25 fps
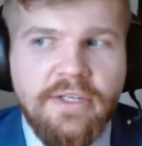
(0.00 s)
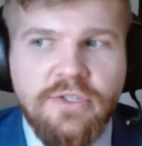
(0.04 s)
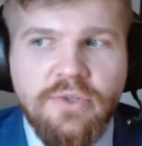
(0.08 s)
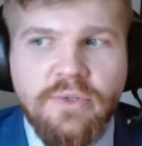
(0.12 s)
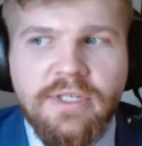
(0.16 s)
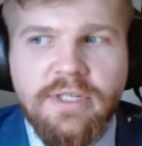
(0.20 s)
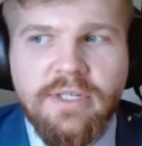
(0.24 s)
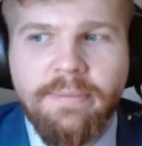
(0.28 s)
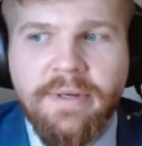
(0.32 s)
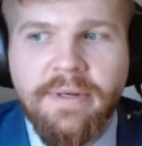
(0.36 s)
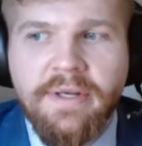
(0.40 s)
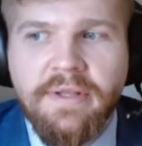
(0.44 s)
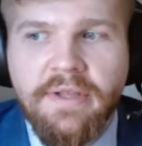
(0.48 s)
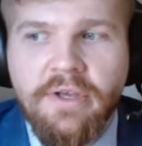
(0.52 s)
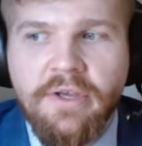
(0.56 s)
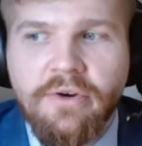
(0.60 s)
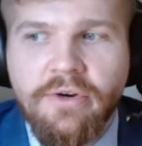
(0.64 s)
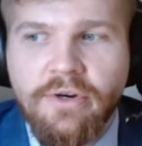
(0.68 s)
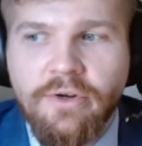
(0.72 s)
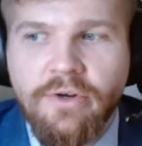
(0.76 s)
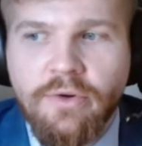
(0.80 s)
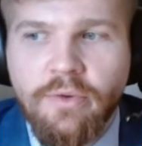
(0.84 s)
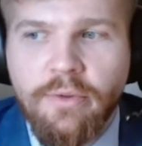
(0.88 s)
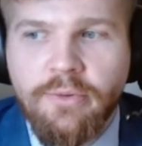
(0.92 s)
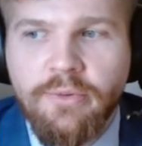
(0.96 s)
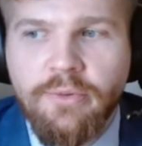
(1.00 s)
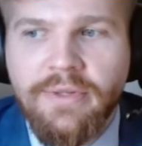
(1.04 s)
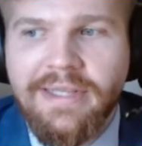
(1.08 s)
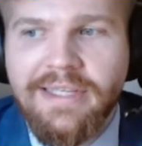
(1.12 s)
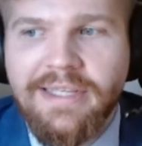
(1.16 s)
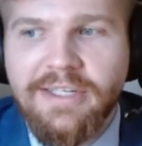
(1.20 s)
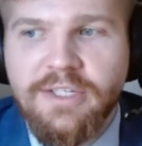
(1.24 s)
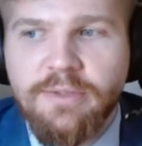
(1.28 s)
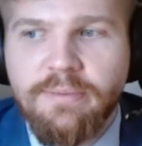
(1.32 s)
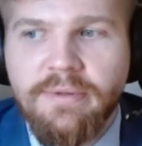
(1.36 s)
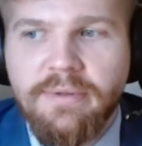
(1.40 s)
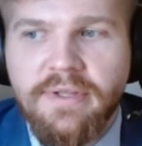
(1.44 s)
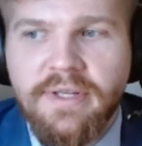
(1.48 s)
So typically you're going to go through the
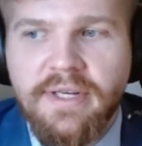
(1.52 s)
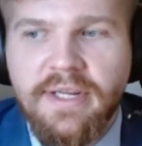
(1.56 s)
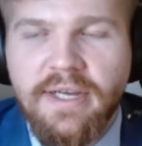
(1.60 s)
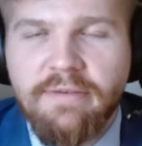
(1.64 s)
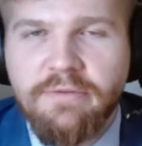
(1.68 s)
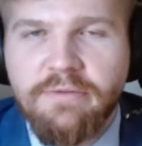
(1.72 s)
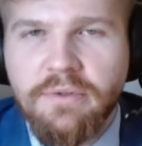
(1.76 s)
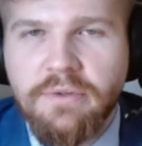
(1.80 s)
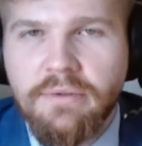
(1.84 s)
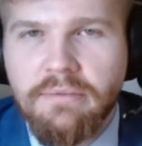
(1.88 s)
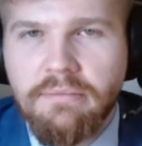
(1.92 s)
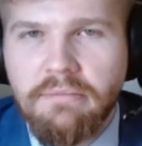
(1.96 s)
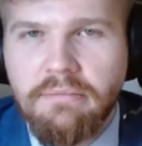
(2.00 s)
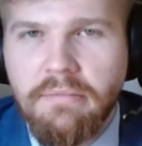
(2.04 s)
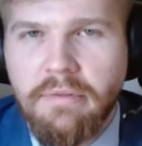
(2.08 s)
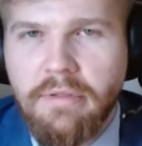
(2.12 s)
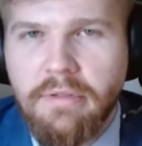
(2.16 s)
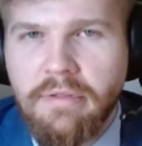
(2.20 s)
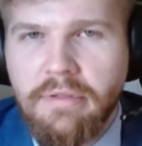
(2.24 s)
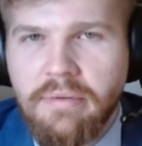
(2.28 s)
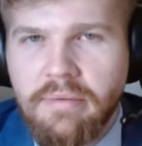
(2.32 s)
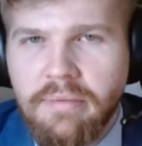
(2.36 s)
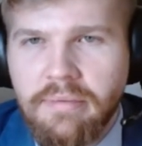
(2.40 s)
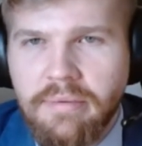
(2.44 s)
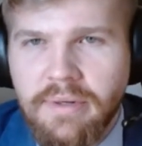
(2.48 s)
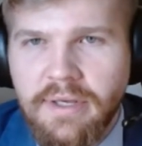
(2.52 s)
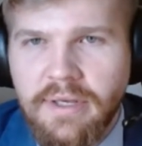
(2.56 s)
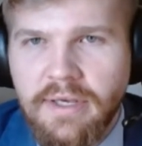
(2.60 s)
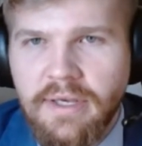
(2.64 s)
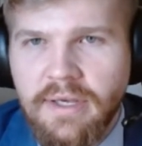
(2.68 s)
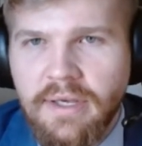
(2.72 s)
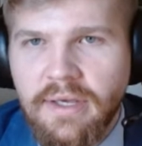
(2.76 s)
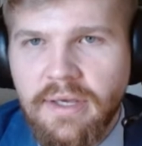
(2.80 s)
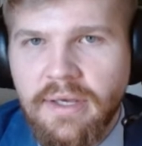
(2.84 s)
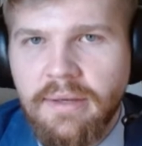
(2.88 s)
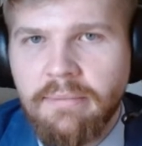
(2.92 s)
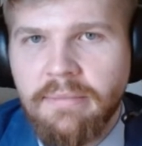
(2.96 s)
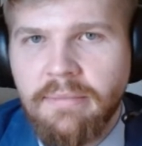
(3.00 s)
eligibility after
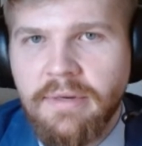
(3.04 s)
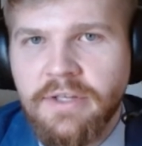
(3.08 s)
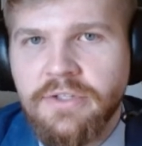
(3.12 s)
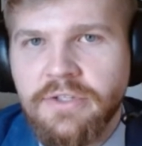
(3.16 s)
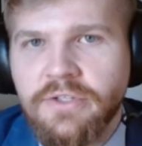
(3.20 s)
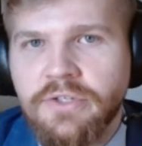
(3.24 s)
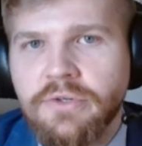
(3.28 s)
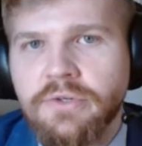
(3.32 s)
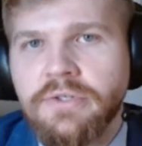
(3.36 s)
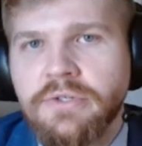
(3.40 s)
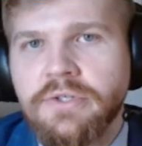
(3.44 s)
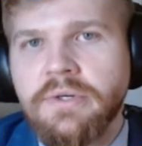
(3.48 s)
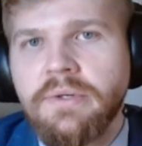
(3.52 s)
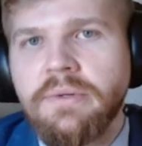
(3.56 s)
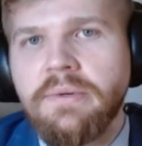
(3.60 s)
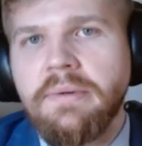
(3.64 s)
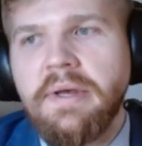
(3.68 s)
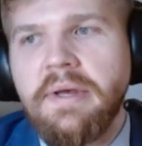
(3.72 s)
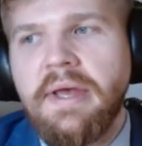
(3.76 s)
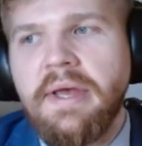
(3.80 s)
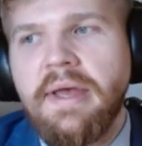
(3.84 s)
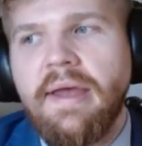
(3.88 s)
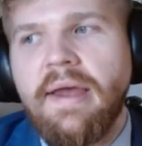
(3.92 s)
three months or so.